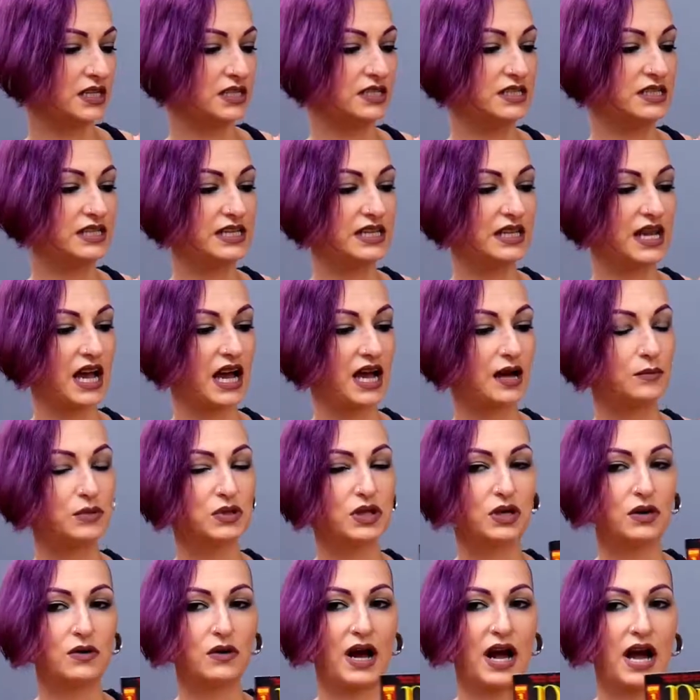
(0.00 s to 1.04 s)

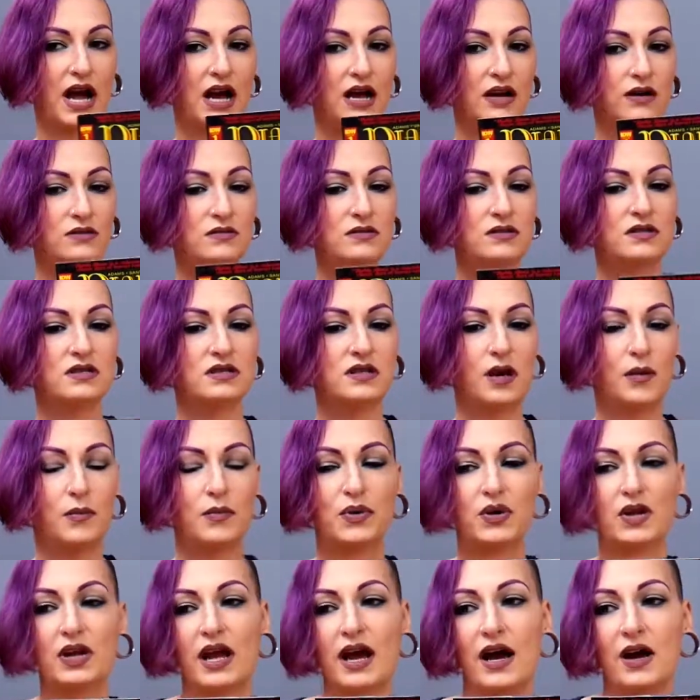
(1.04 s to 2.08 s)
Diablo House,
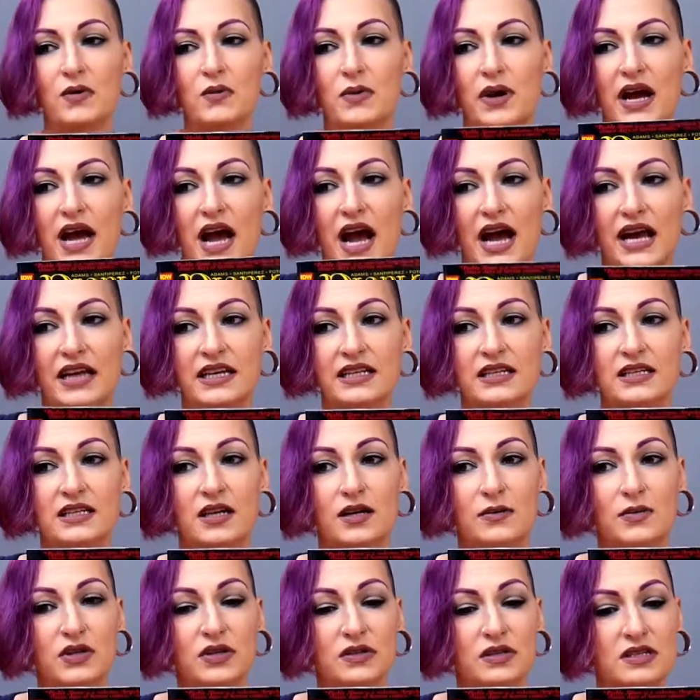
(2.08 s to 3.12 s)
put out by
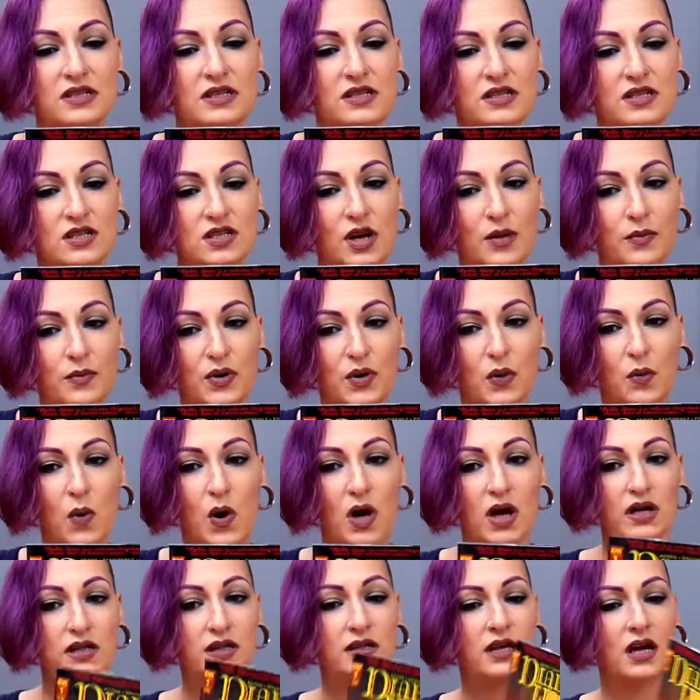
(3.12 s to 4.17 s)
IDW. This is number
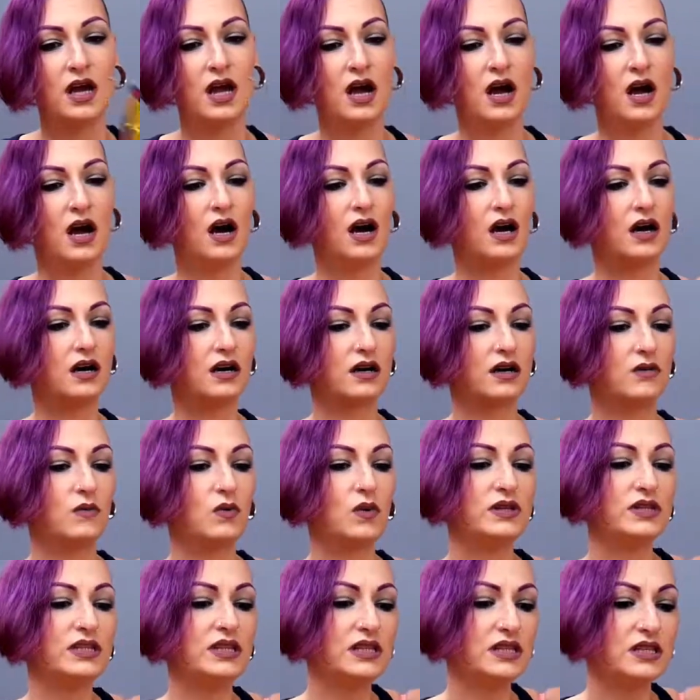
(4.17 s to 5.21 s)
1.
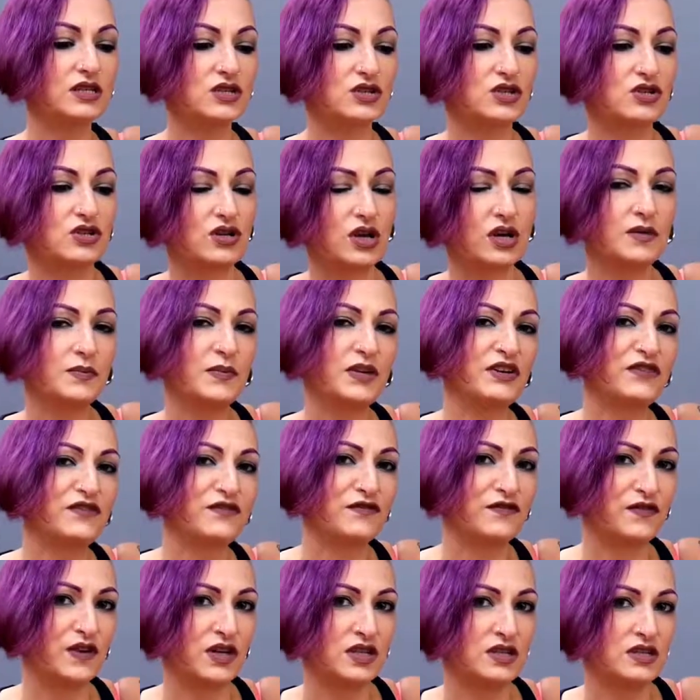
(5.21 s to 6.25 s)
One thing that struck me
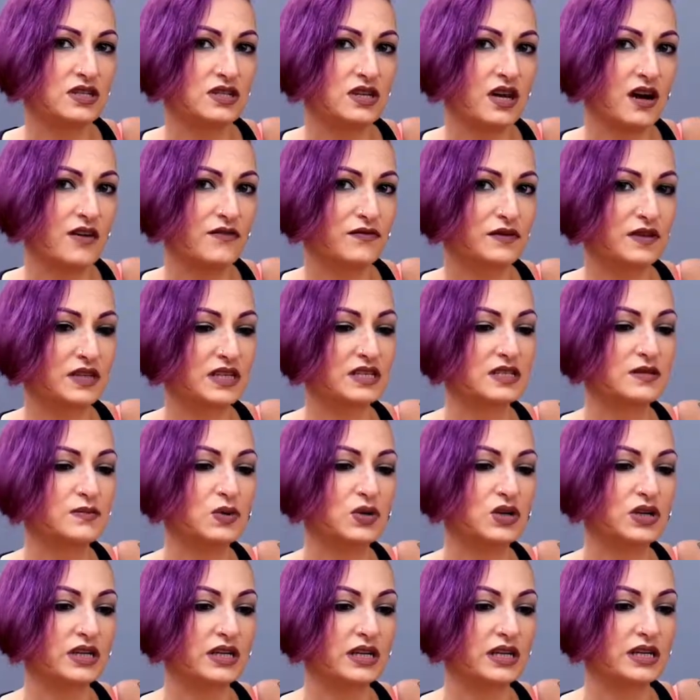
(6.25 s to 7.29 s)
first off with this
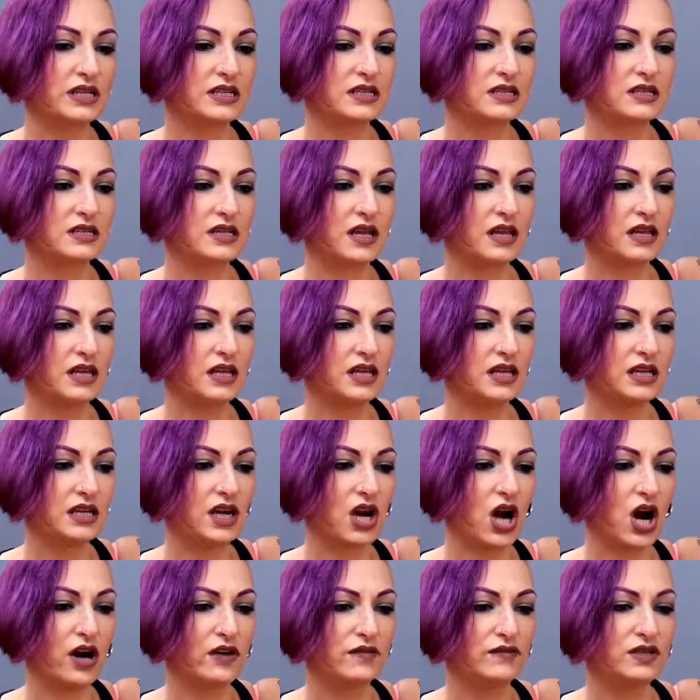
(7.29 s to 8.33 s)
book is the
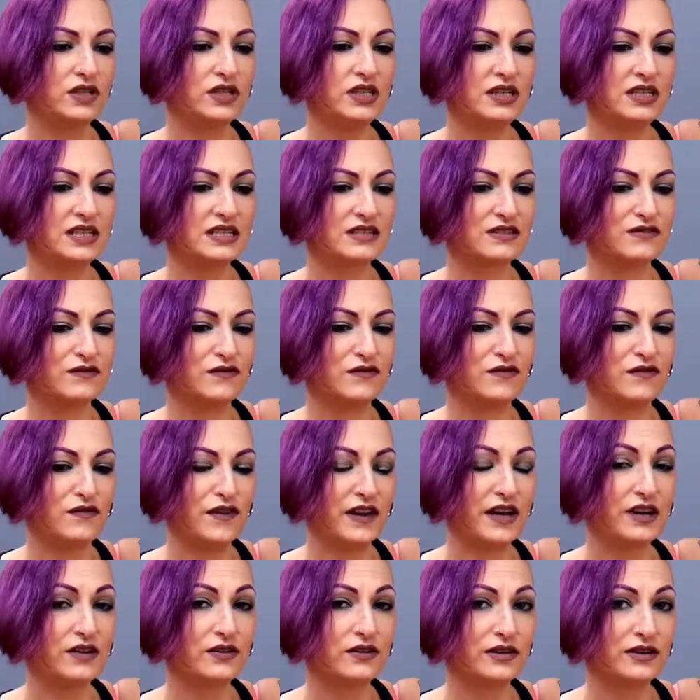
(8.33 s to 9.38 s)
cover is
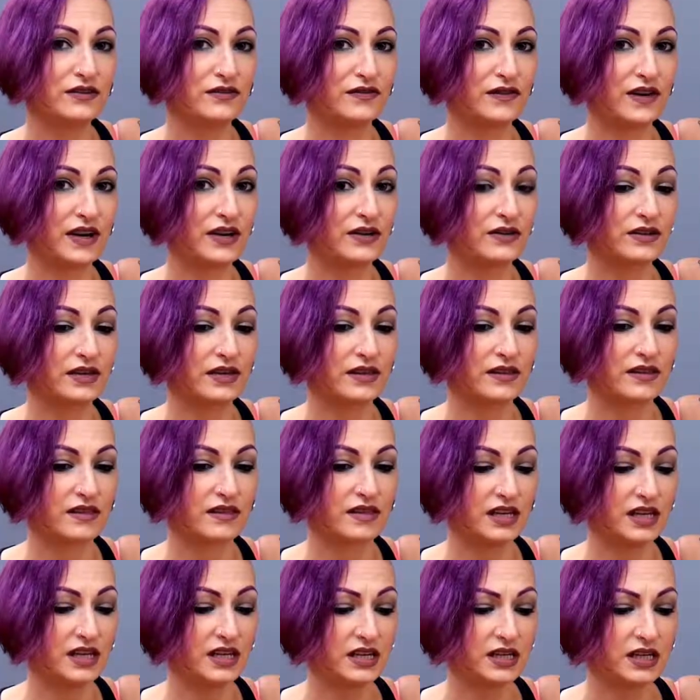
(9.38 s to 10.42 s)
very, very
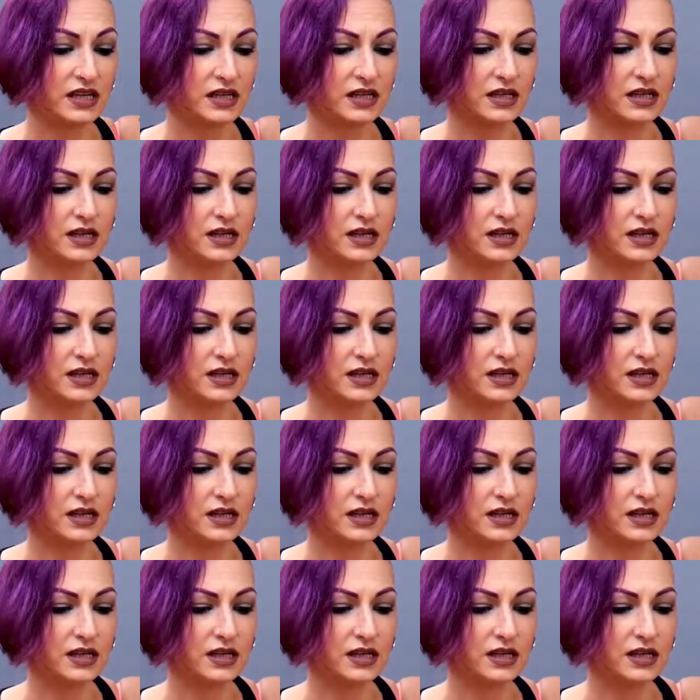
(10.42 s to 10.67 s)
thick.